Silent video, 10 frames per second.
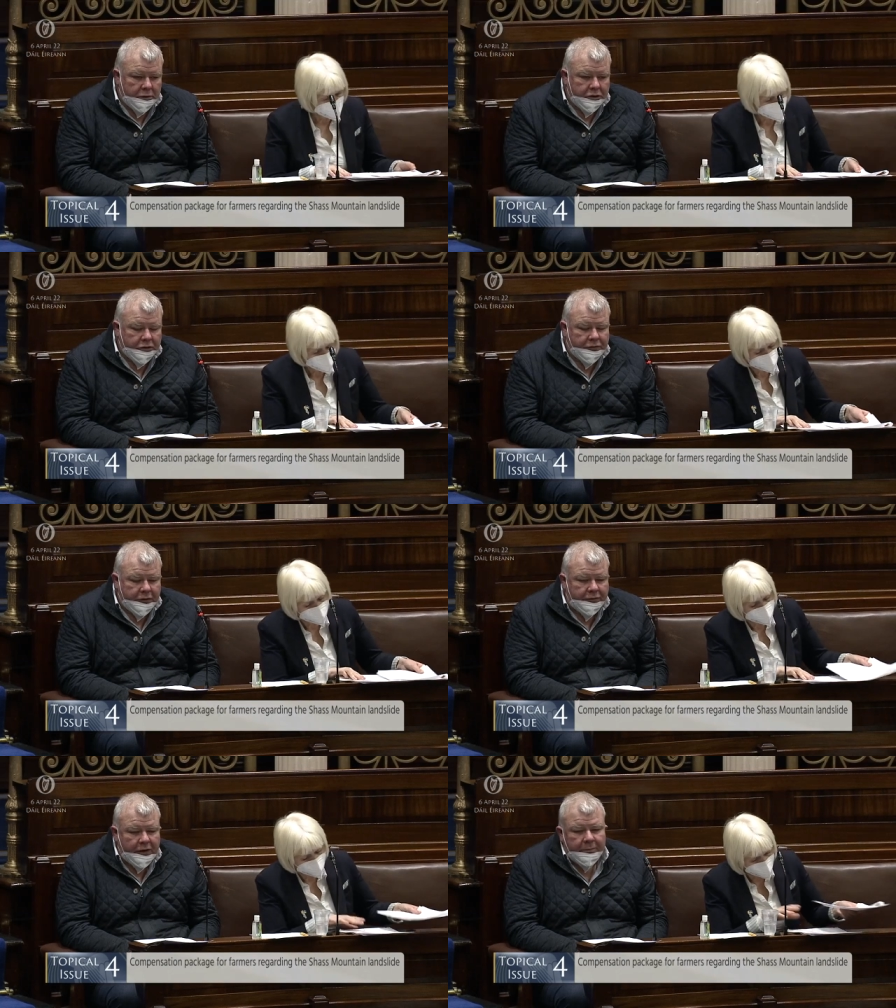Just for the
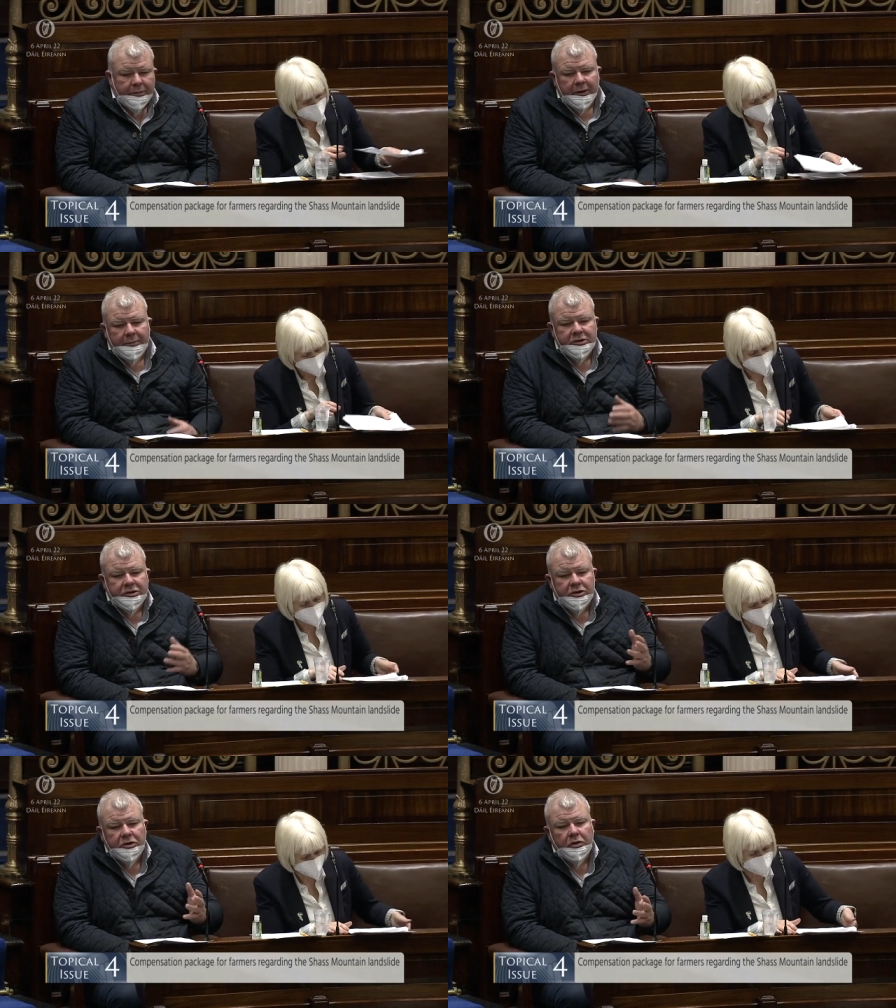payments
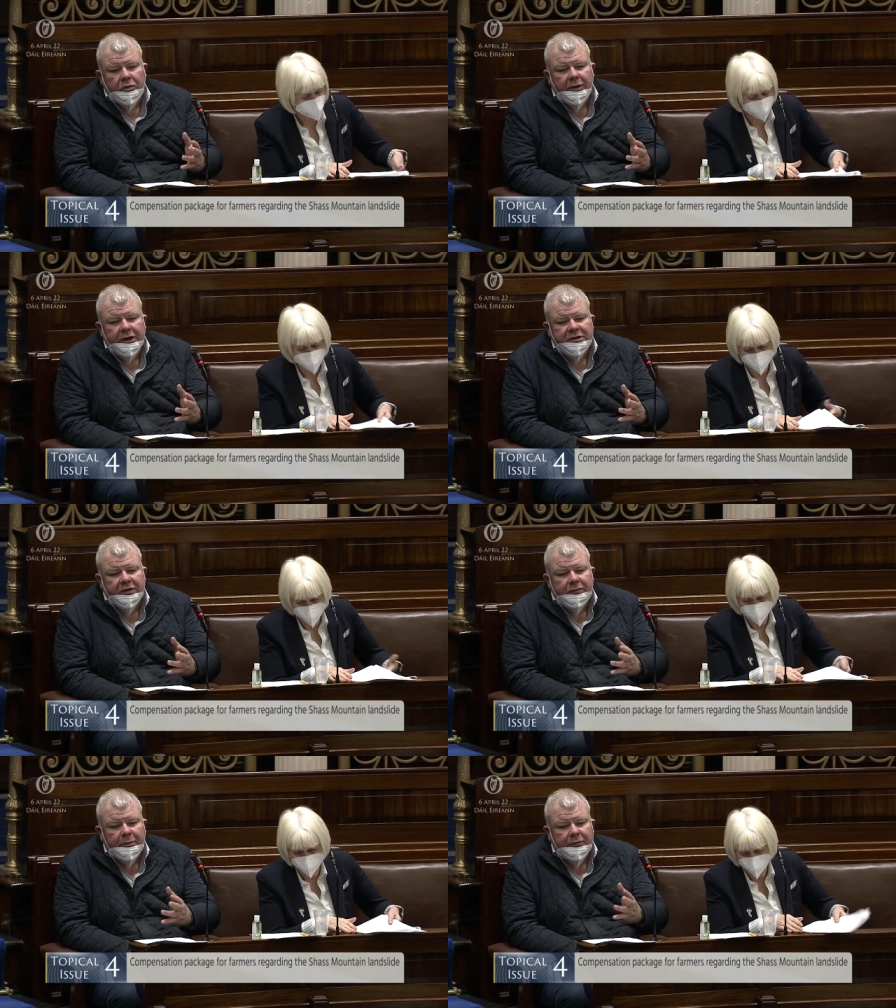to Thank know, you. because they
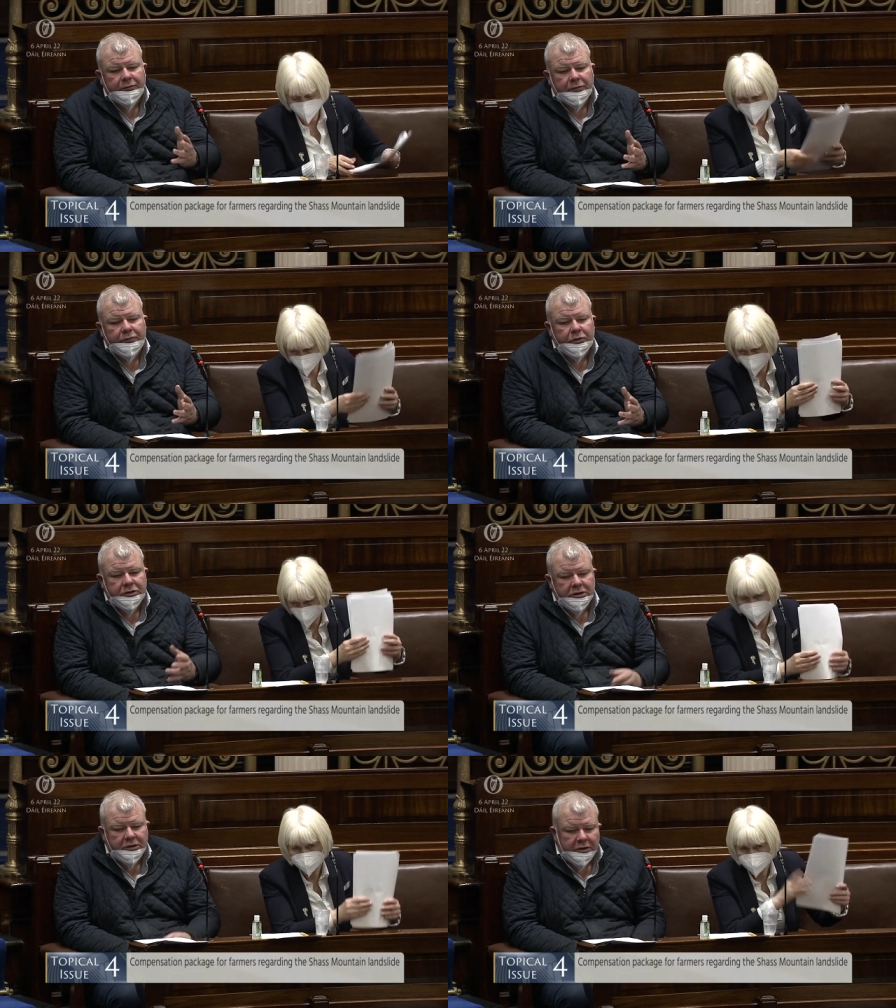have to be in for the
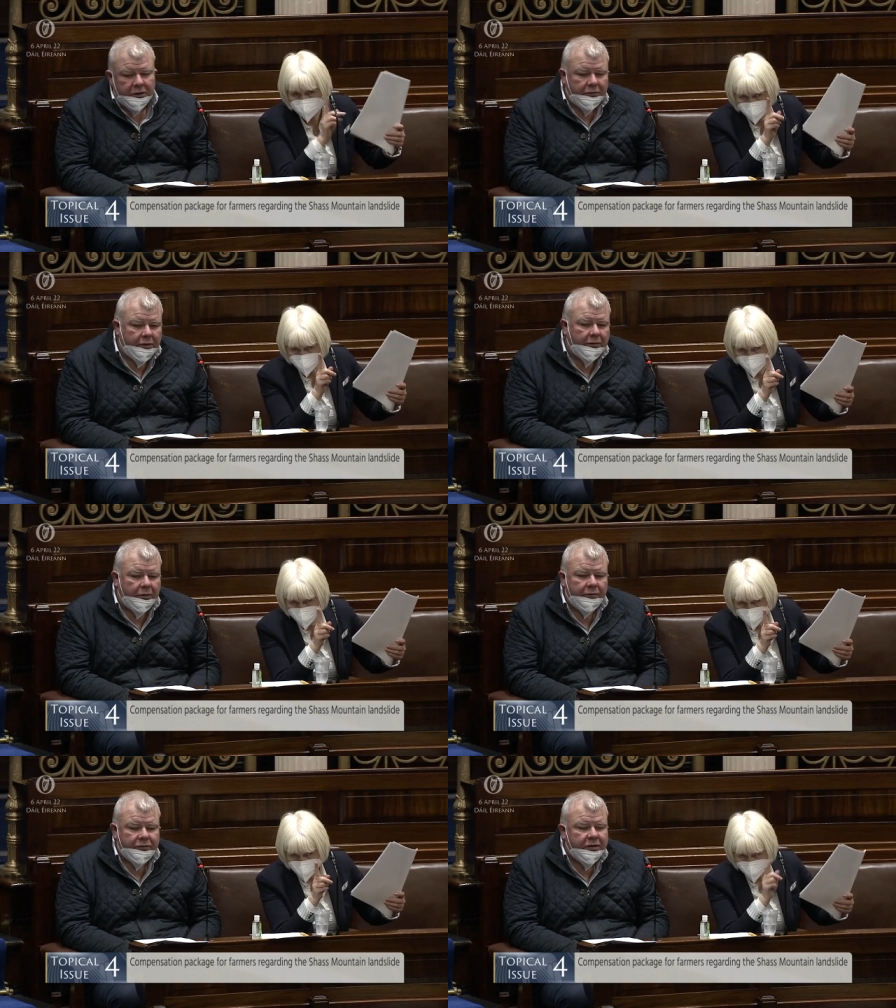14th uh,
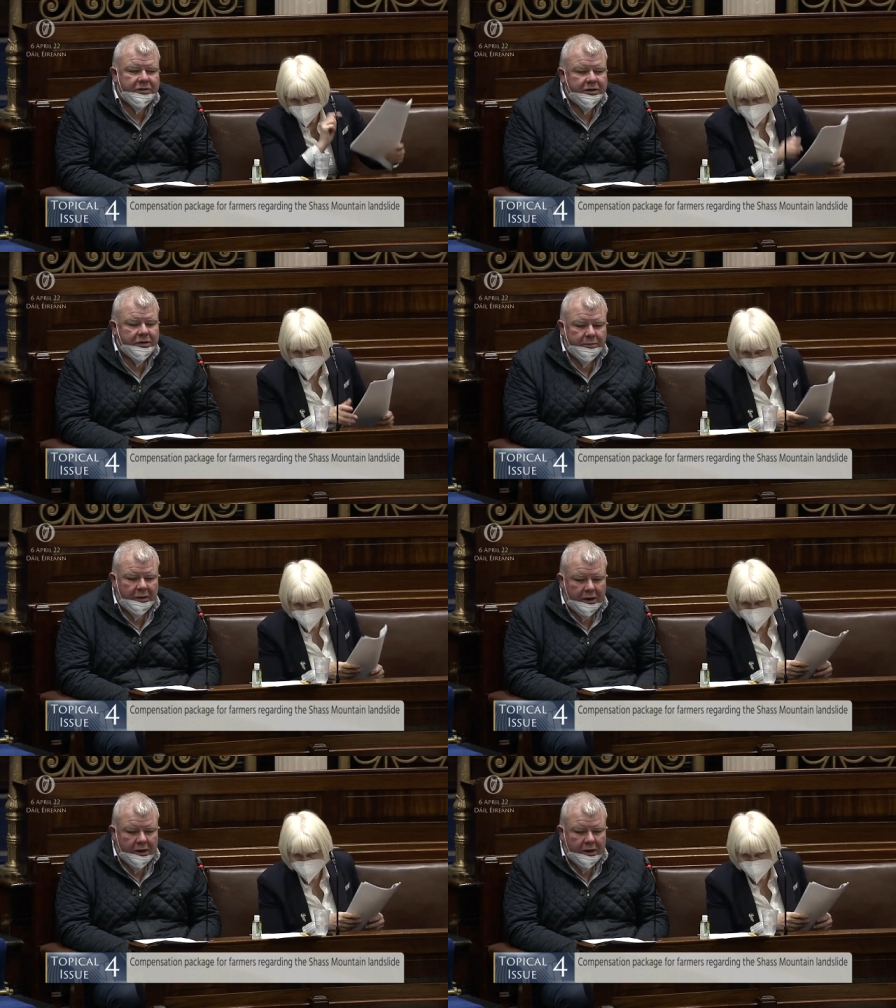or 16th of May.